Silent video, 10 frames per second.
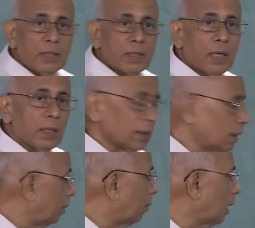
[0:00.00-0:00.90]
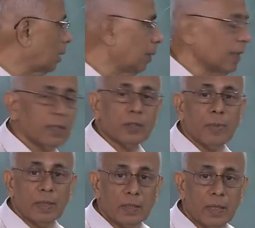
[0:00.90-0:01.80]
star, multiply this
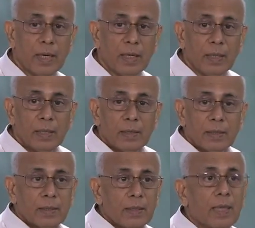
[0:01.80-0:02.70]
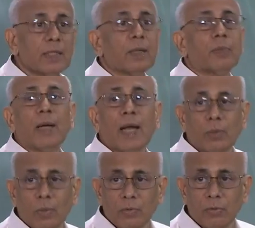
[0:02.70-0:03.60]
by psi and
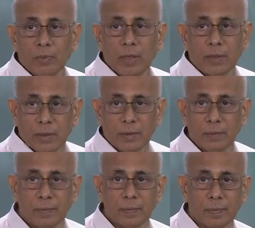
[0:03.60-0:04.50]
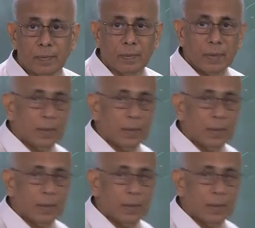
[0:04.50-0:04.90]
subtract one from the other. Hmm?